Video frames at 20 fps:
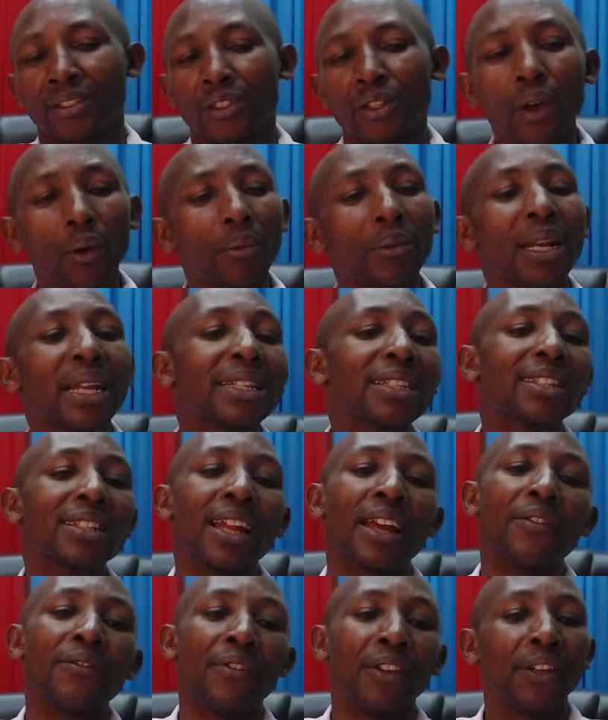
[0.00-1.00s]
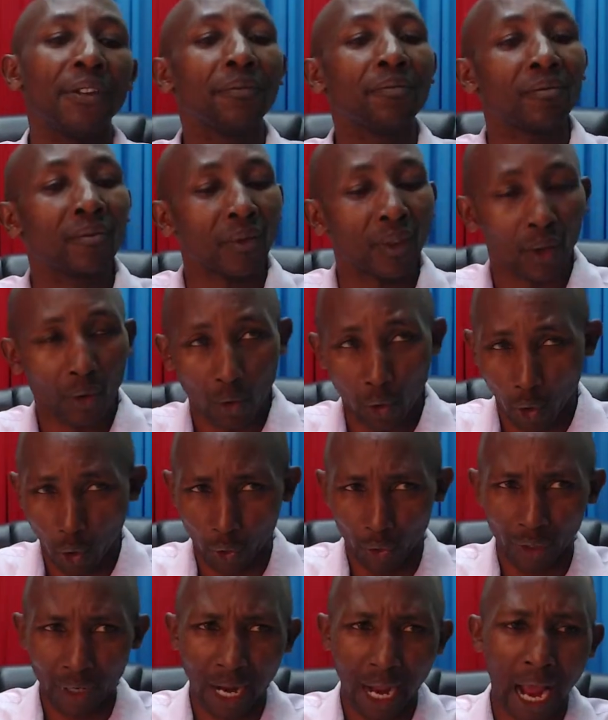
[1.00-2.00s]
So let's dive in
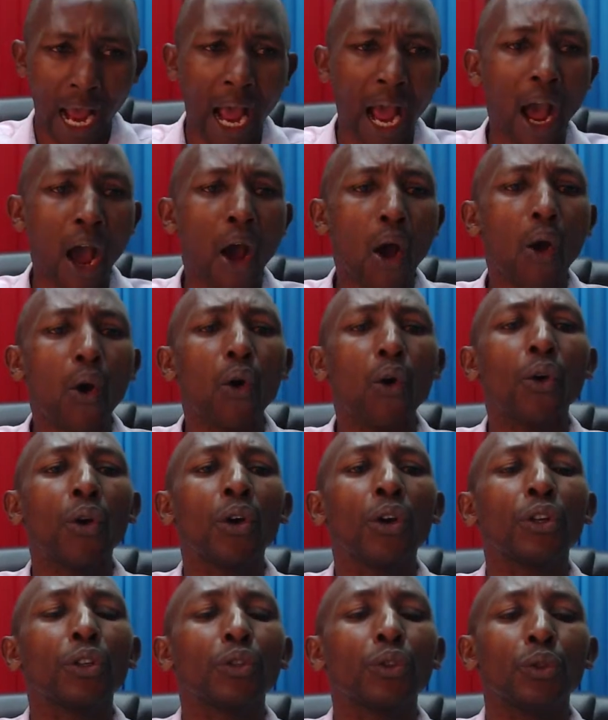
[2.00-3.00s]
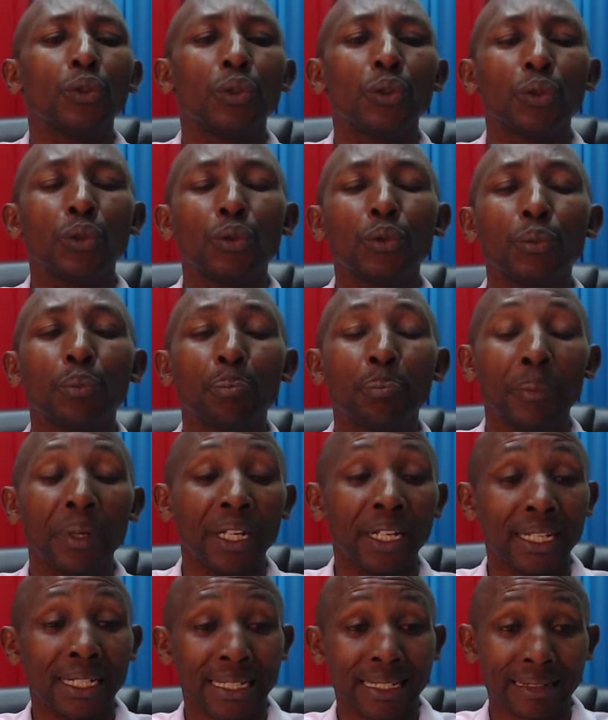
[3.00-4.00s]
on how to do
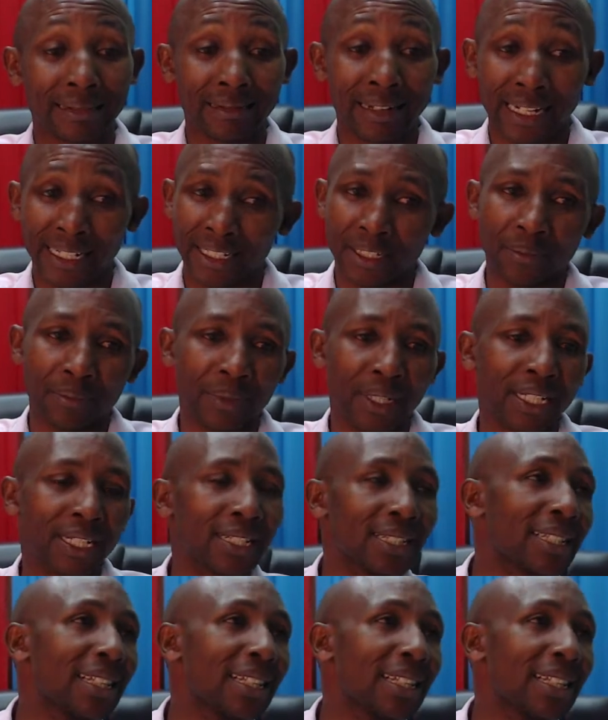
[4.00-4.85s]
minutes, writing minutes.